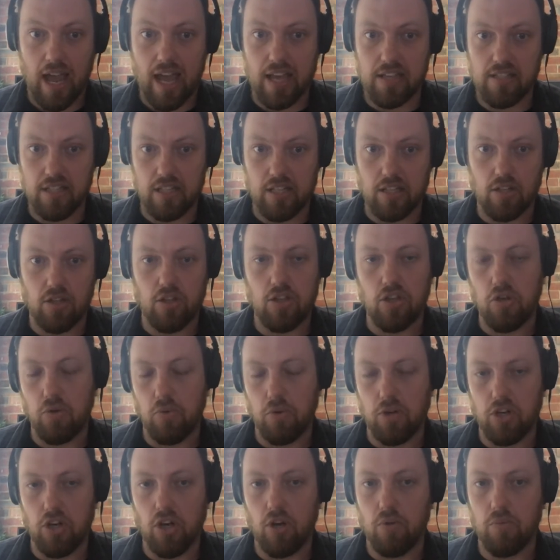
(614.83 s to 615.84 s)
as in
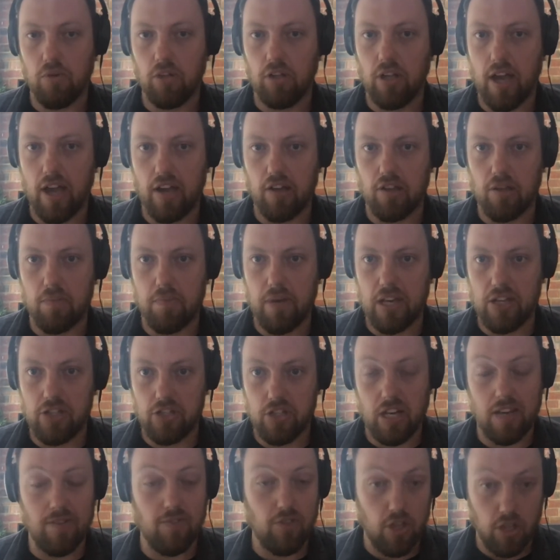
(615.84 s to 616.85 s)
you are not relying on the
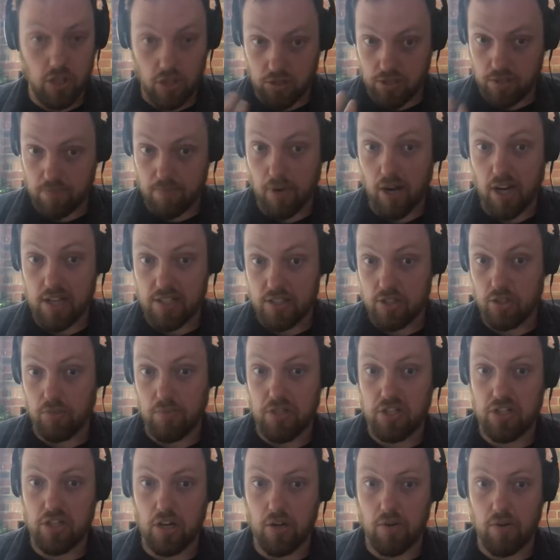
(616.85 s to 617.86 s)
pension, even though you might still
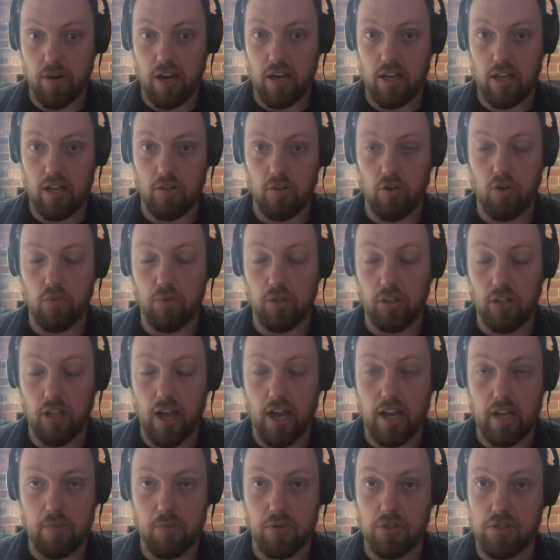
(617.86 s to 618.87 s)
be generating or
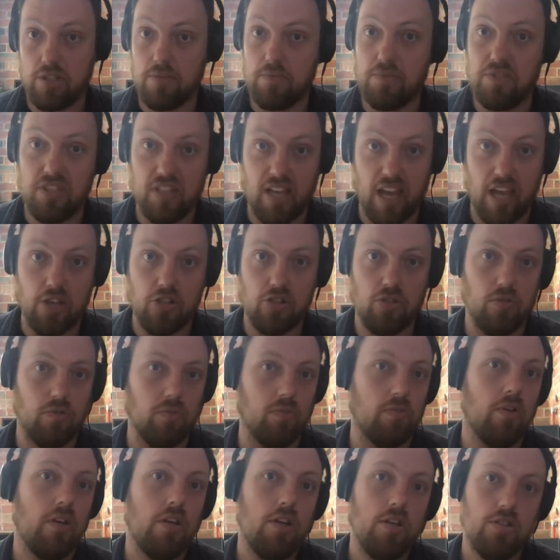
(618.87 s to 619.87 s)
relying on
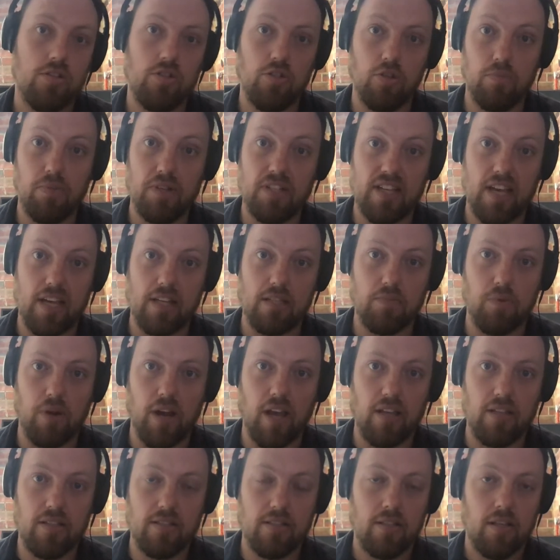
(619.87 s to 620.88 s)
substantial super tax
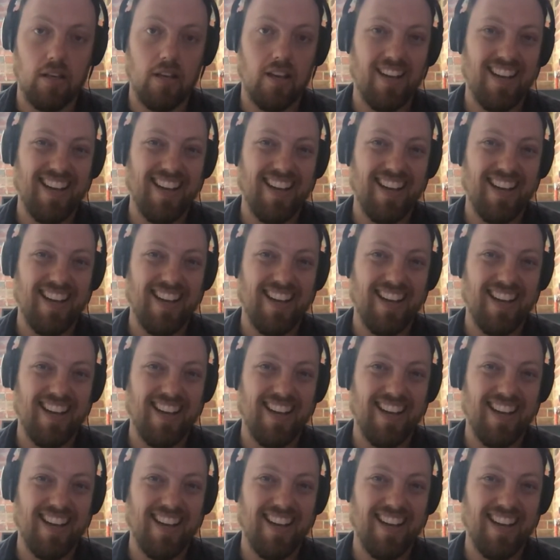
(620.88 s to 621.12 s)
breaks,